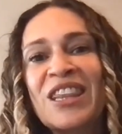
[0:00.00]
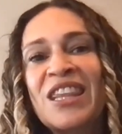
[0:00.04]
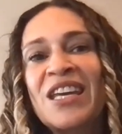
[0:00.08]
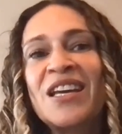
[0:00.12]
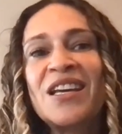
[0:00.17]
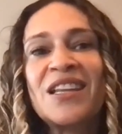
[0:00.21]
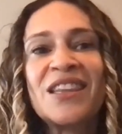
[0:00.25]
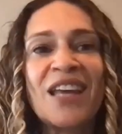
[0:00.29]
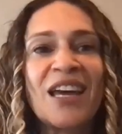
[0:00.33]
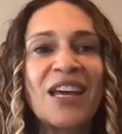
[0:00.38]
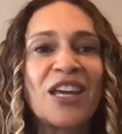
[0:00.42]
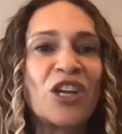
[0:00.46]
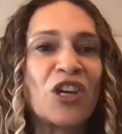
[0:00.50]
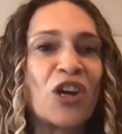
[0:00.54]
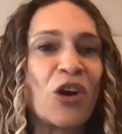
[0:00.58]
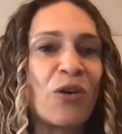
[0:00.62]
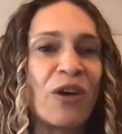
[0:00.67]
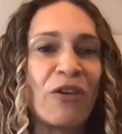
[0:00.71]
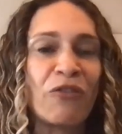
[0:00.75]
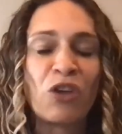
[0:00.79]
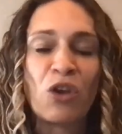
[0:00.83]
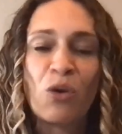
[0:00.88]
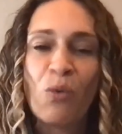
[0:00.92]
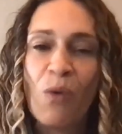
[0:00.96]
So I think that, you
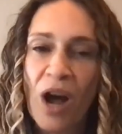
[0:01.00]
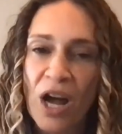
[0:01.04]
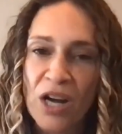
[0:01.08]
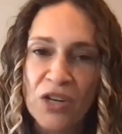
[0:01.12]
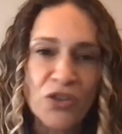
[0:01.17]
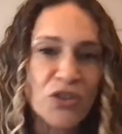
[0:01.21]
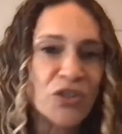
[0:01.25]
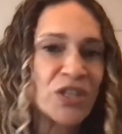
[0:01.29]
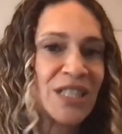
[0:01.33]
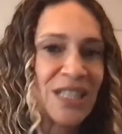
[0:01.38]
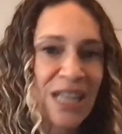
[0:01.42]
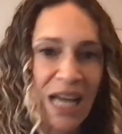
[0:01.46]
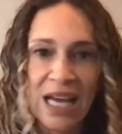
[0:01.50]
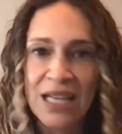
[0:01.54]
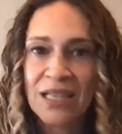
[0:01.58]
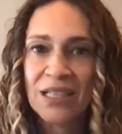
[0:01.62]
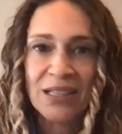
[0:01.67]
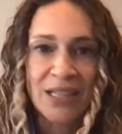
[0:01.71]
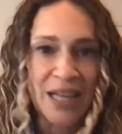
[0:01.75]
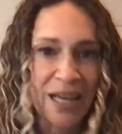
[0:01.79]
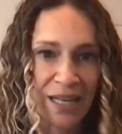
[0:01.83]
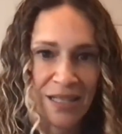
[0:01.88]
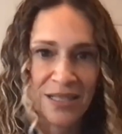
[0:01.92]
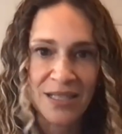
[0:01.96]
know, if you
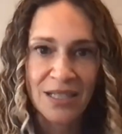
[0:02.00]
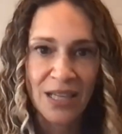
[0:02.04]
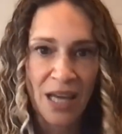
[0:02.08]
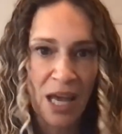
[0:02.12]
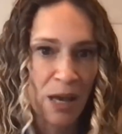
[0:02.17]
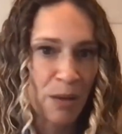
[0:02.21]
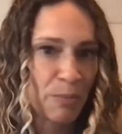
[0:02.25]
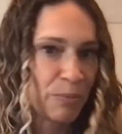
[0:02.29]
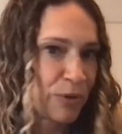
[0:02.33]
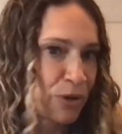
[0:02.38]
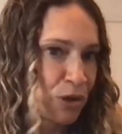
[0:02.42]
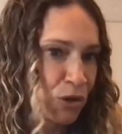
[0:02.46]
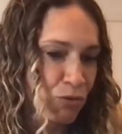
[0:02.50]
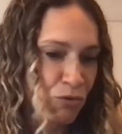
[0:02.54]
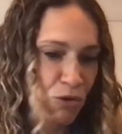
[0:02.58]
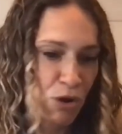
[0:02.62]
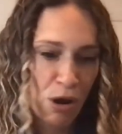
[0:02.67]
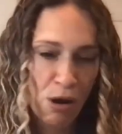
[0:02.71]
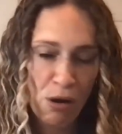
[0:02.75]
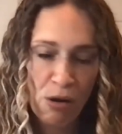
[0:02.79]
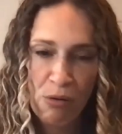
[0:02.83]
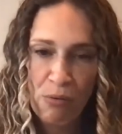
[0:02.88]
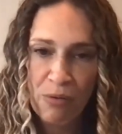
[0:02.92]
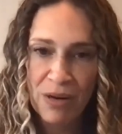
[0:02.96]
understand the landscape and you
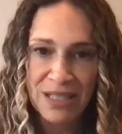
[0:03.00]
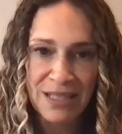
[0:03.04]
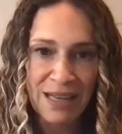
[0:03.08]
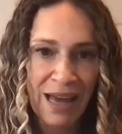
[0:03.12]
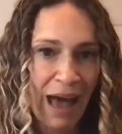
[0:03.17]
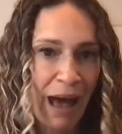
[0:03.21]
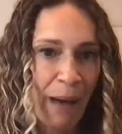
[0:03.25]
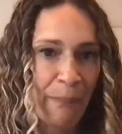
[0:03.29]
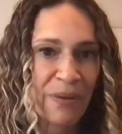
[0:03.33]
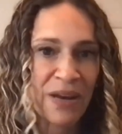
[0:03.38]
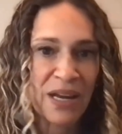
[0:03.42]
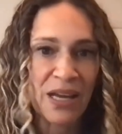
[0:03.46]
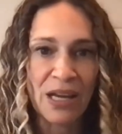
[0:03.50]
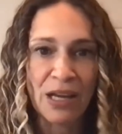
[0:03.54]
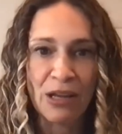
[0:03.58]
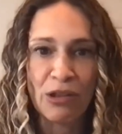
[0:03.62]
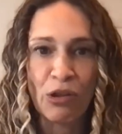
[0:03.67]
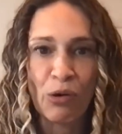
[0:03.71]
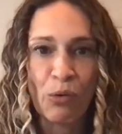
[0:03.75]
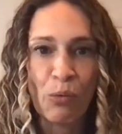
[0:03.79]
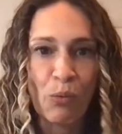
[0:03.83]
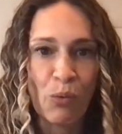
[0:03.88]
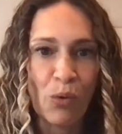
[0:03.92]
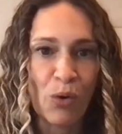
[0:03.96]
know what's happening
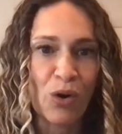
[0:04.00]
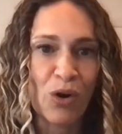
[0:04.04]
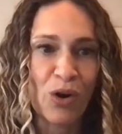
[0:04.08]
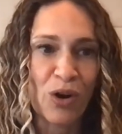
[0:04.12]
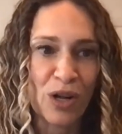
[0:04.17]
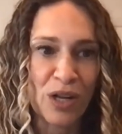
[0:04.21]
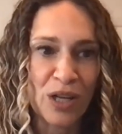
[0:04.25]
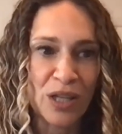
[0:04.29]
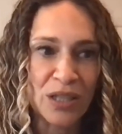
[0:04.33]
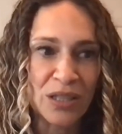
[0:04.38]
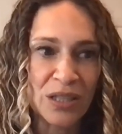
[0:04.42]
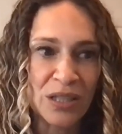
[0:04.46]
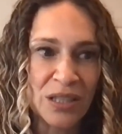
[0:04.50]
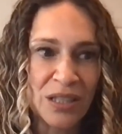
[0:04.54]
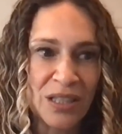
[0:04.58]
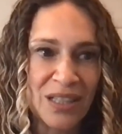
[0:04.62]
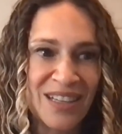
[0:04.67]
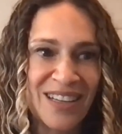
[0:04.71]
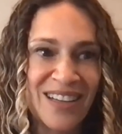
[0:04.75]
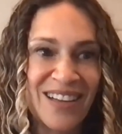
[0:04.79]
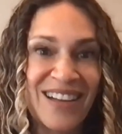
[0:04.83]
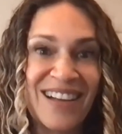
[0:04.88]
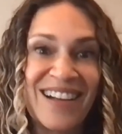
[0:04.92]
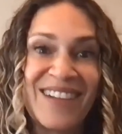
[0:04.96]
in the world,
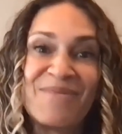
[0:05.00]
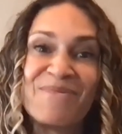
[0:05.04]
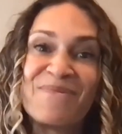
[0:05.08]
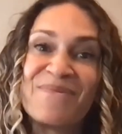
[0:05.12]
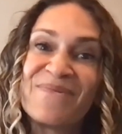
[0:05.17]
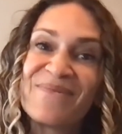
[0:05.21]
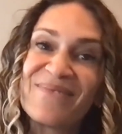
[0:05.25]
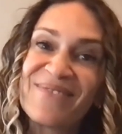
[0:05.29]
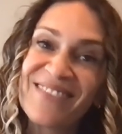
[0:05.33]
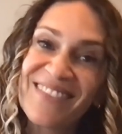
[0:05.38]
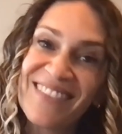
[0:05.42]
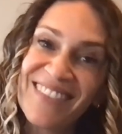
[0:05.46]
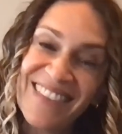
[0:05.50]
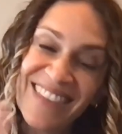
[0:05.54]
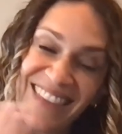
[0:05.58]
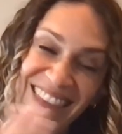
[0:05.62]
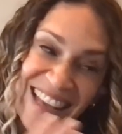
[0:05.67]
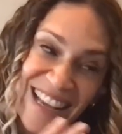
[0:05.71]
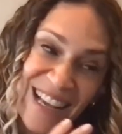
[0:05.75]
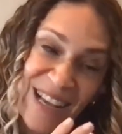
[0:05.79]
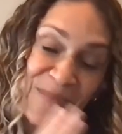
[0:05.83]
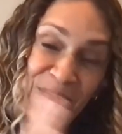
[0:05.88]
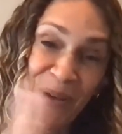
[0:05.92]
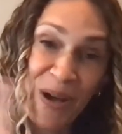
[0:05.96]

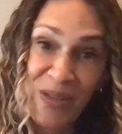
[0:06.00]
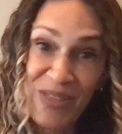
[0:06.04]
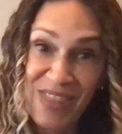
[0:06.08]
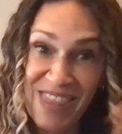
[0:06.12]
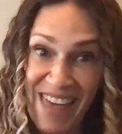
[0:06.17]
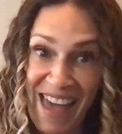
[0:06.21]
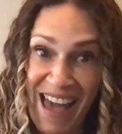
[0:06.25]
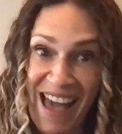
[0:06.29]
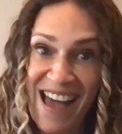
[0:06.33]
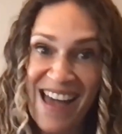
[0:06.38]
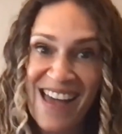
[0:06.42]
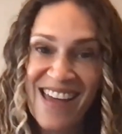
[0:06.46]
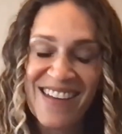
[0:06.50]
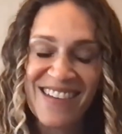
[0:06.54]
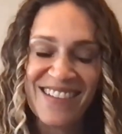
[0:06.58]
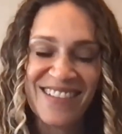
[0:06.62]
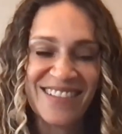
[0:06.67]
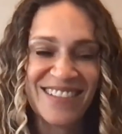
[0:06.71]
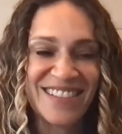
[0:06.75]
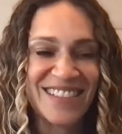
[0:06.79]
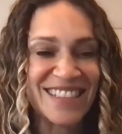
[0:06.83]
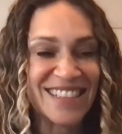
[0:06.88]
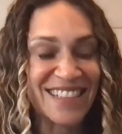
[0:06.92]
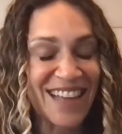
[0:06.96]
think about that
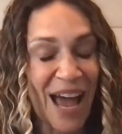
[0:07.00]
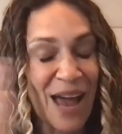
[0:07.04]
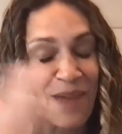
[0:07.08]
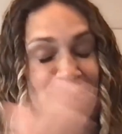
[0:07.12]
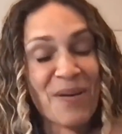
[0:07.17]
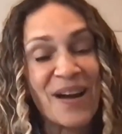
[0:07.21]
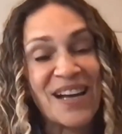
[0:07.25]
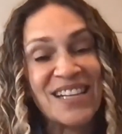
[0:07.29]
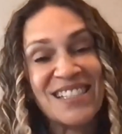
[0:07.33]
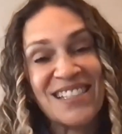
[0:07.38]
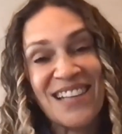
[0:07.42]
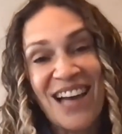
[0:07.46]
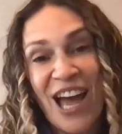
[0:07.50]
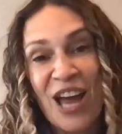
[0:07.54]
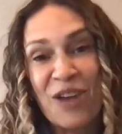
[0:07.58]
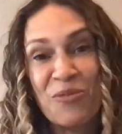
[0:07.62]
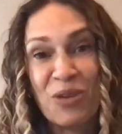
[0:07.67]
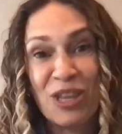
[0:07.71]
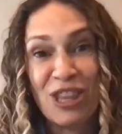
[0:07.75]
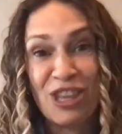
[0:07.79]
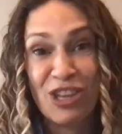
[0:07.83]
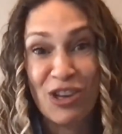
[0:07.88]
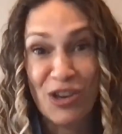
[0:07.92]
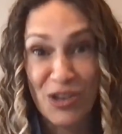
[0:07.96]
side by
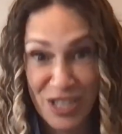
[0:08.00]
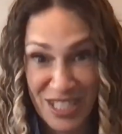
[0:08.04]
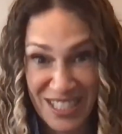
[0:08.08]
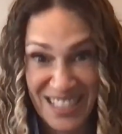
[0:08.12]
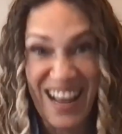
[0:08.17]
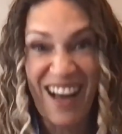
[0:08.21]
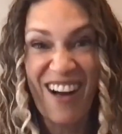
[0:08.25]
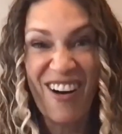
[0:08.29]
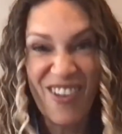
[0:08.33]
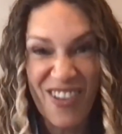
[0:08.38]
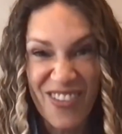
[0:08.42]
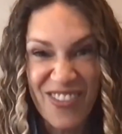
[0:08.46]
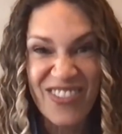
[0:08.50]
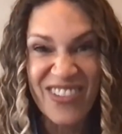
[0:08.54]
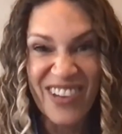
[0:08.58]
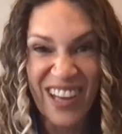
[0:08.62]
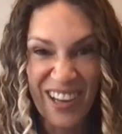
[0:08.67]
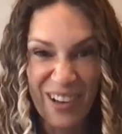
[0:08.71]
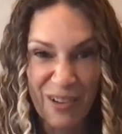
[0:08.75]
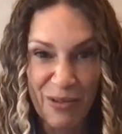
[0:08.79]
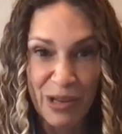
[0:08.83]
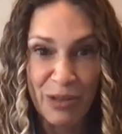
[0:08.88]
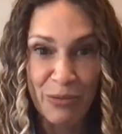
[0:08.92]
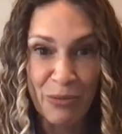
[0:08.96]
side with yourself,
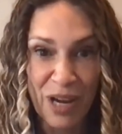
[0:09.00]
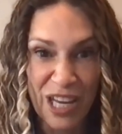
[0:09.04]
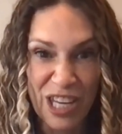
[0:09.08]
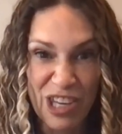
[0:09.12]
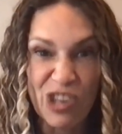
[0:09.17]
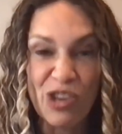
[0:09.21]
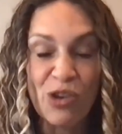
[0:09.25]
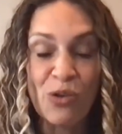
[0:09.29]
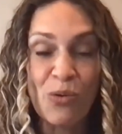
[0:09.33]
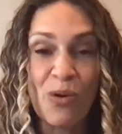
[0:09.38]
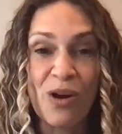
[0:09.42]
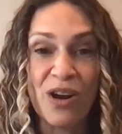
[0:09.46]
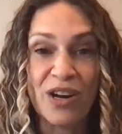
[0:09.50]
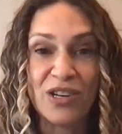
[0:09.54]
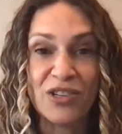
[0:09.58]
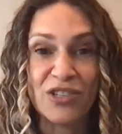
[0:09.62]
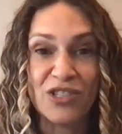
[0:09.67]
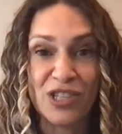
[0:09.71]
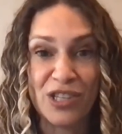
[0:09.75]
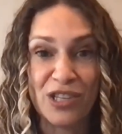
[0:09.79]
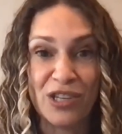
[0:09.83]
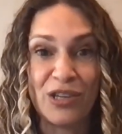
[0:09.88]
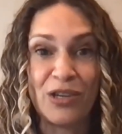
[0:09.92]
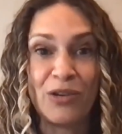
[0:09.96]
like with what you want
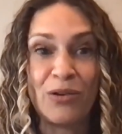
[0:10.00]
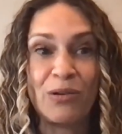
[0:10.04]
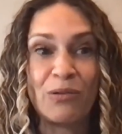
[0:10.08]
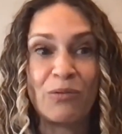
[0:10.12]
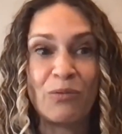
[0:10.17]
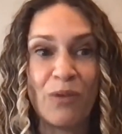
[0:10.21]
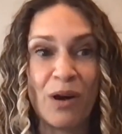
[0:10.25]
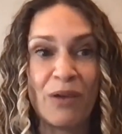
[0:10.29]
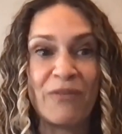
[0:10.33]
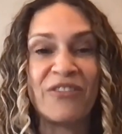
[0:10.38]
to do